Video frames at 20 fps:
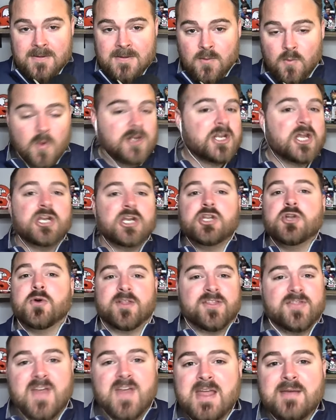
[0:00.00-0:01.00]
Wasn't going to do a
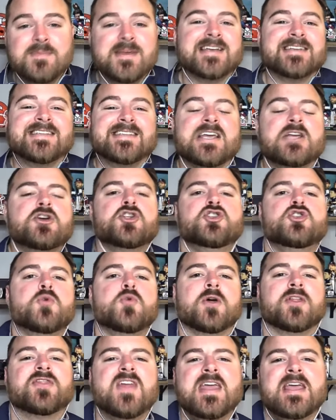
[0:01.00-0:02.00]
thing because they couldn't do
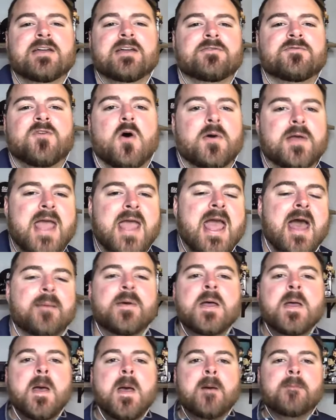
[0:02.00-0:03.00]
a thing in fall camp
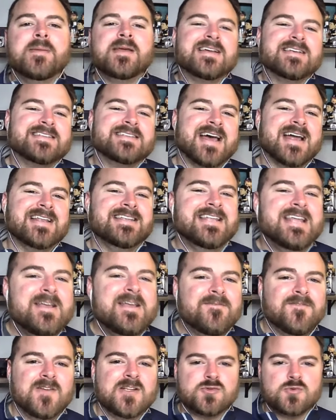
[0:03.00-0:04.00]
because that
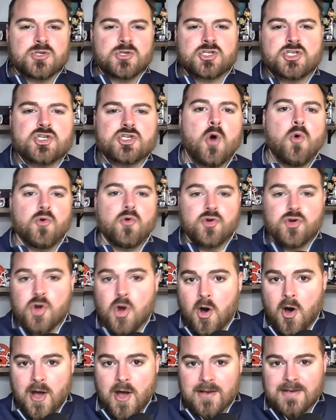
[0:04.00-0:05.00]
defense was so
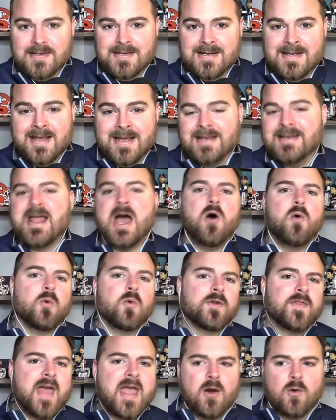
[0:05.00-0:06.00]
good. Now,
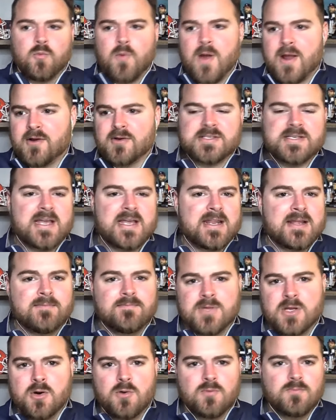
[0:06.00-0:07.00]
were they a
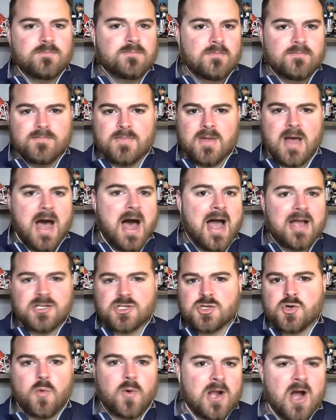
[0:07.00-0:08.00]
record-setting, you know,
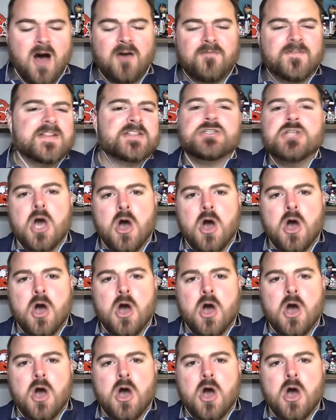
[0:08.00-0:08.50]
high-scoring offense?